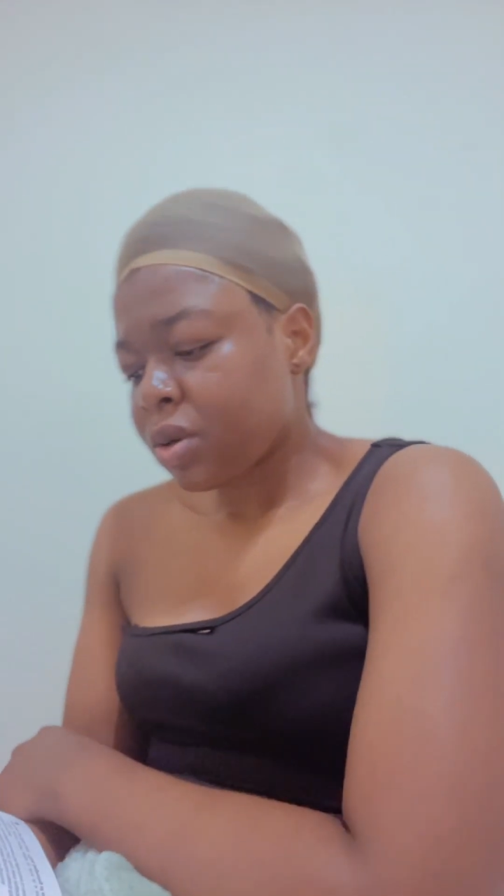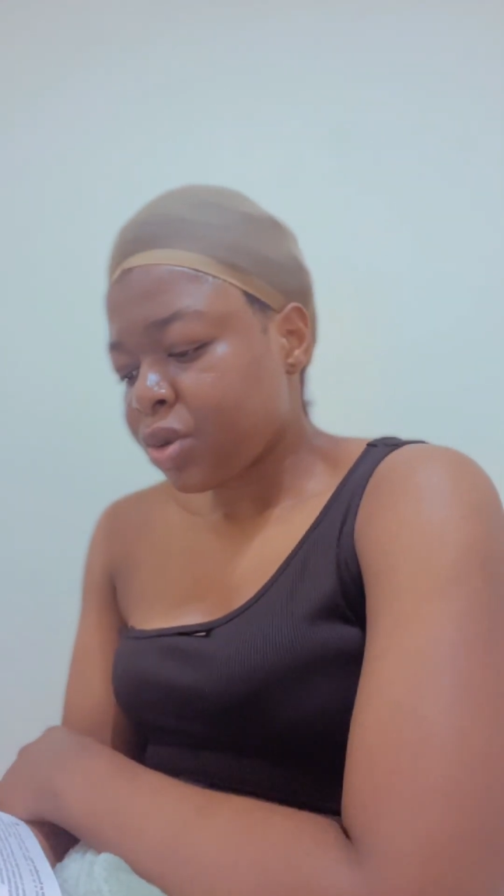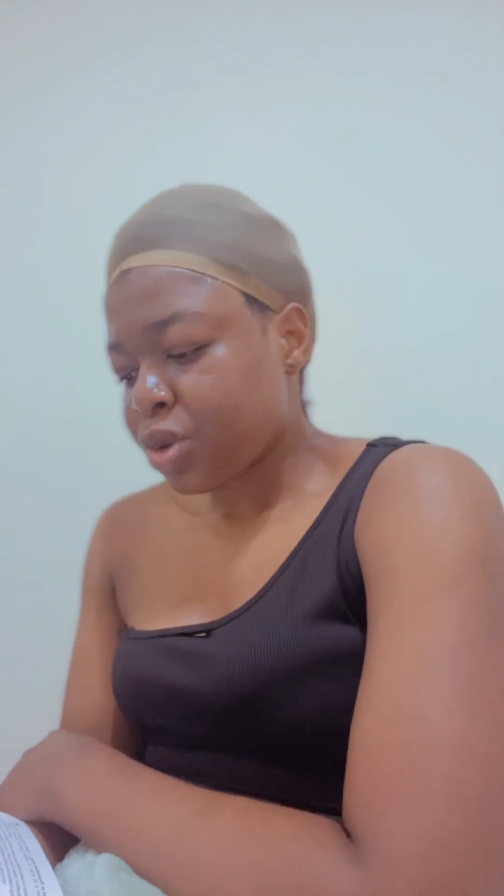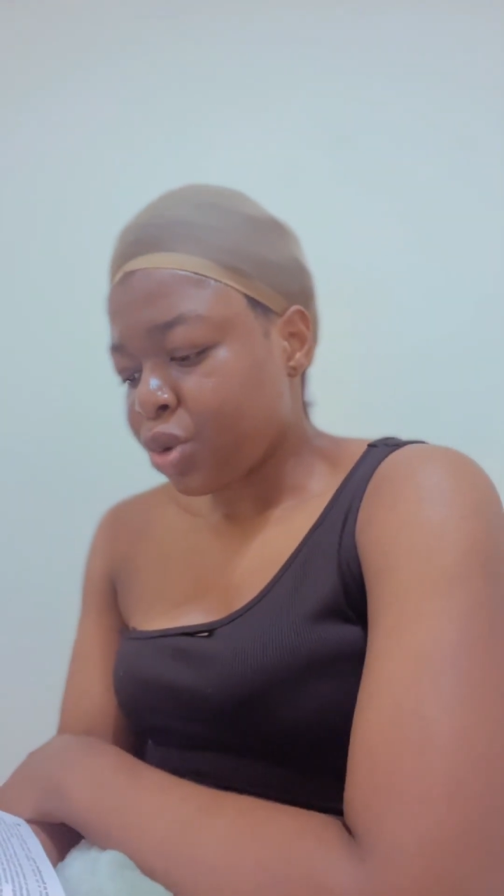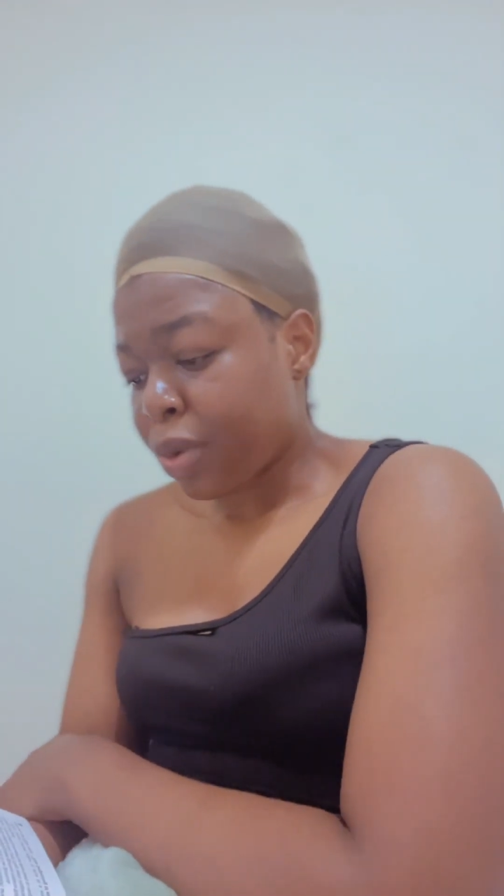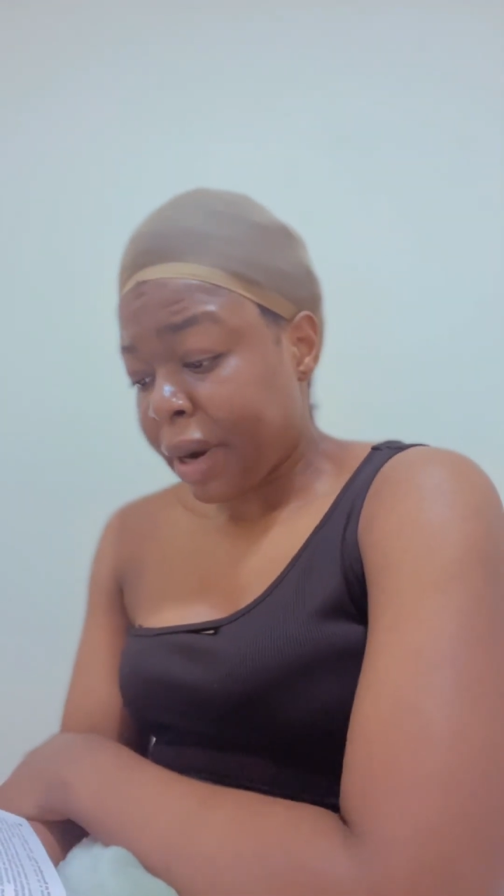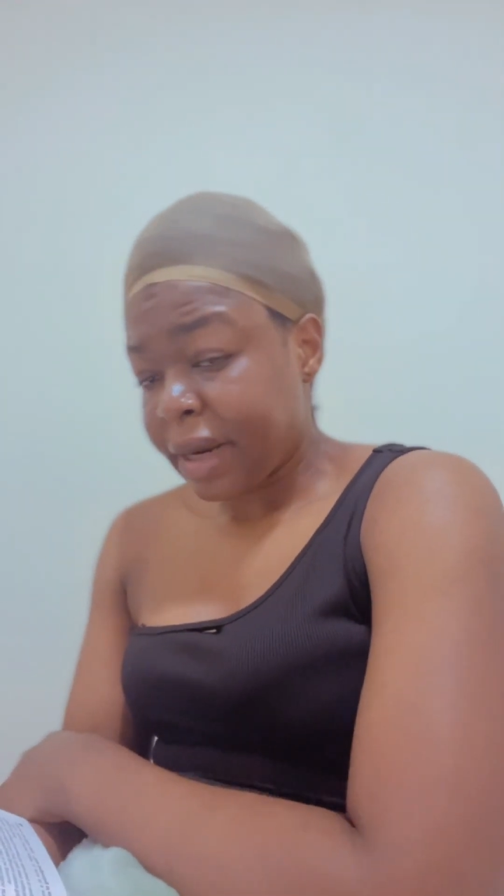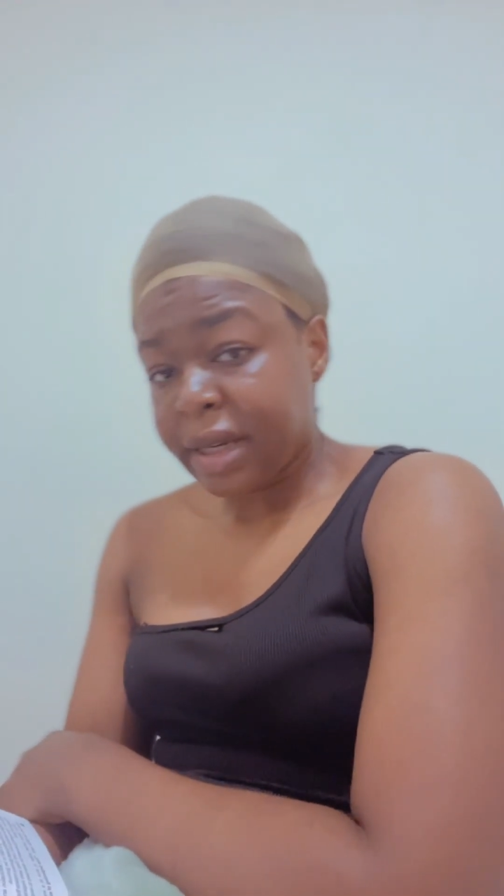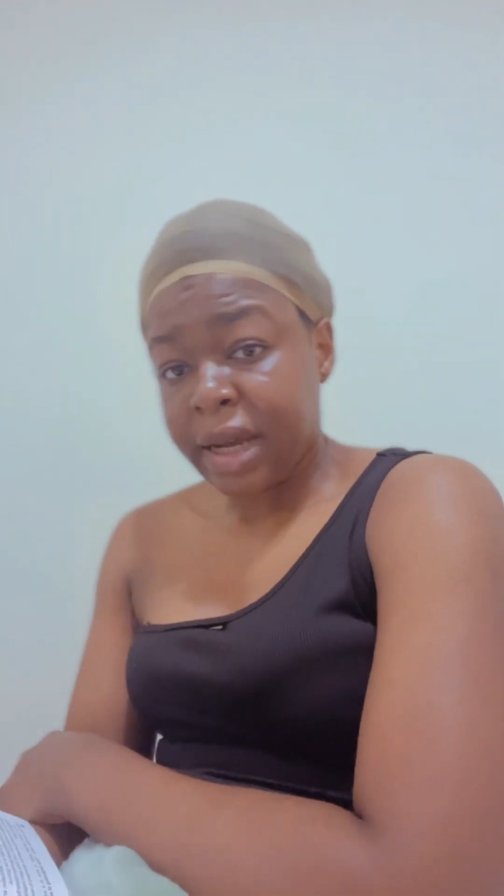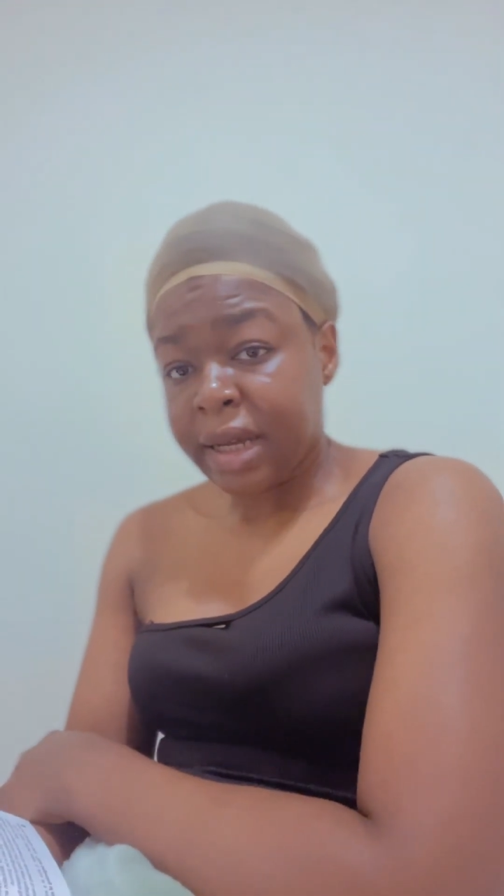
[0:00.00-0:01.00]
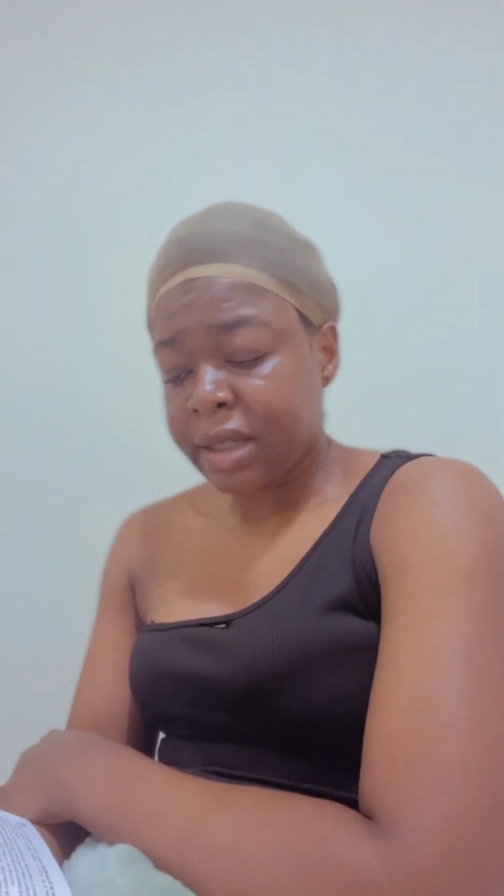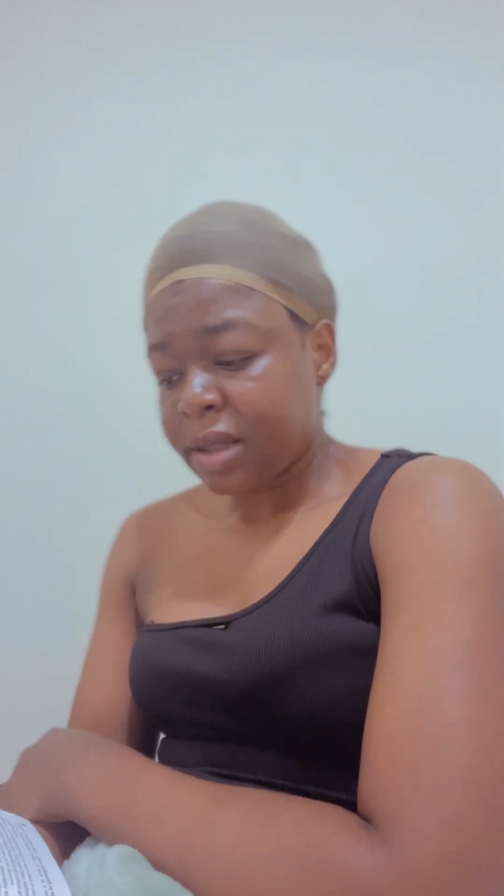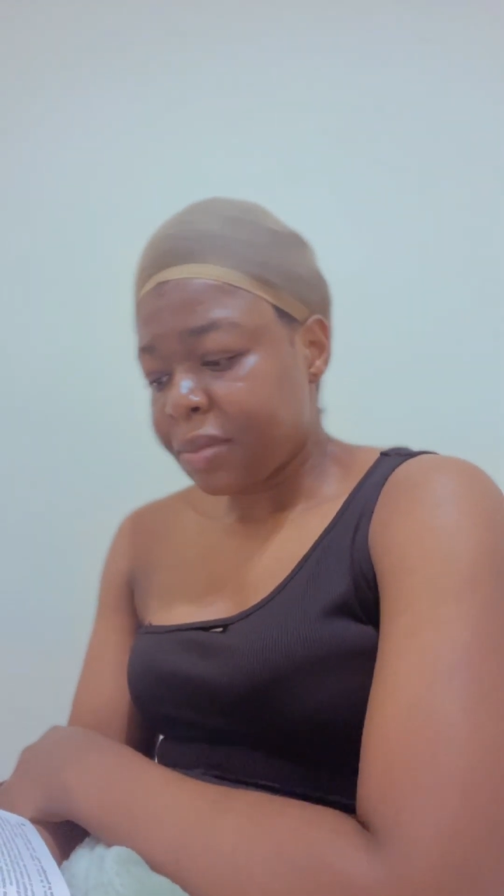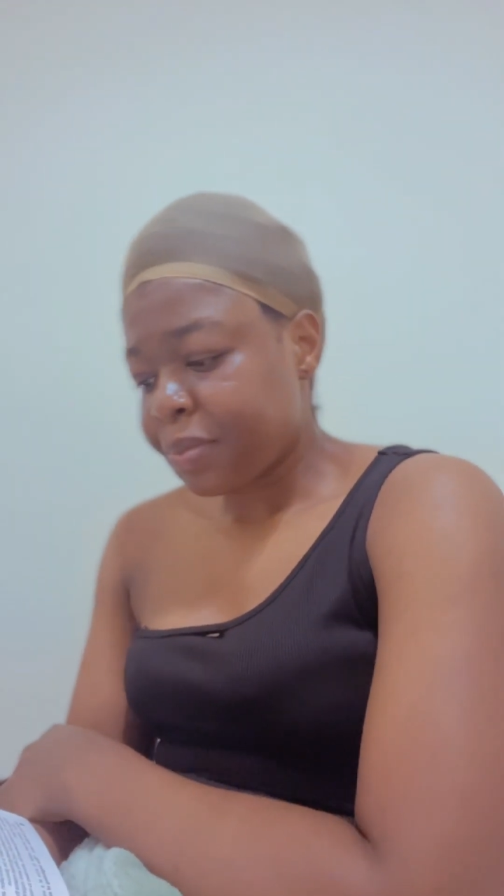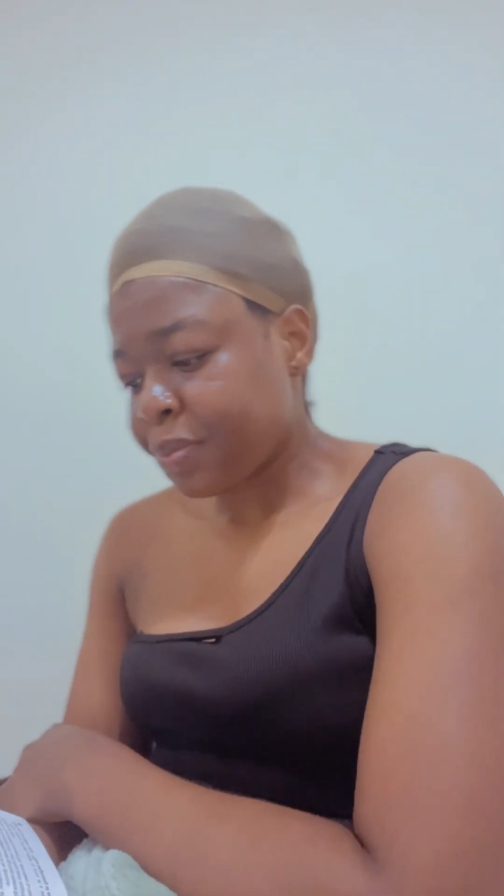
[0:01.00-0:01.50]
on to write that